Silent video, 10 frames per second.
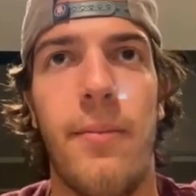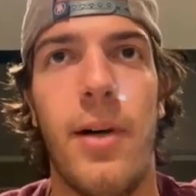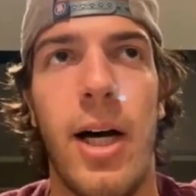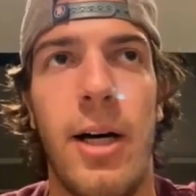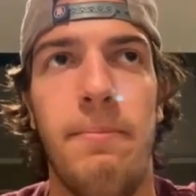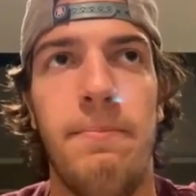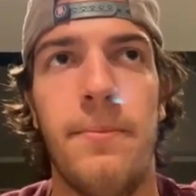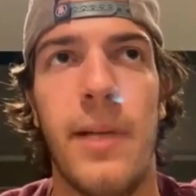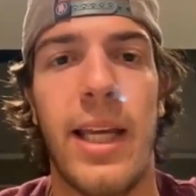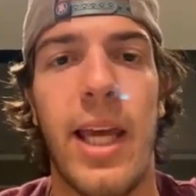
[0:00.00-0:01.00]

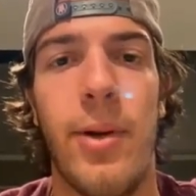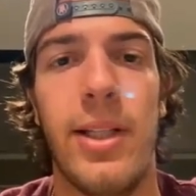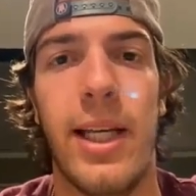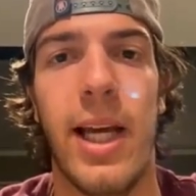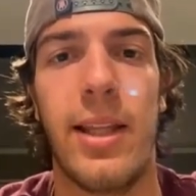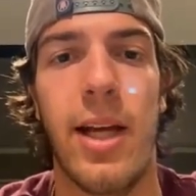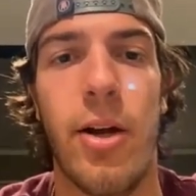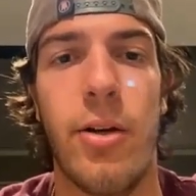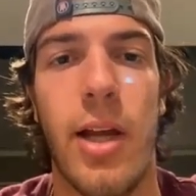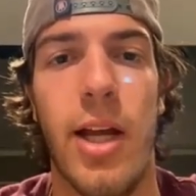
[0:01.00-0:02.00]
I can't wait to get there
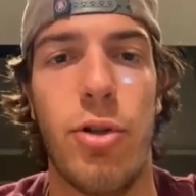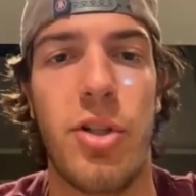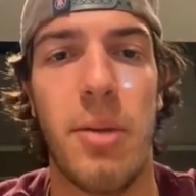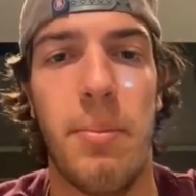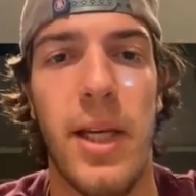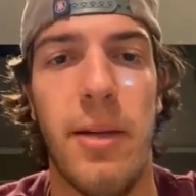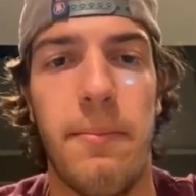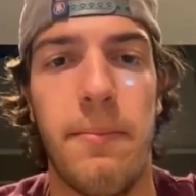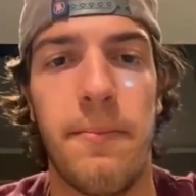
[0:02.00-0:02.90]
and just compete.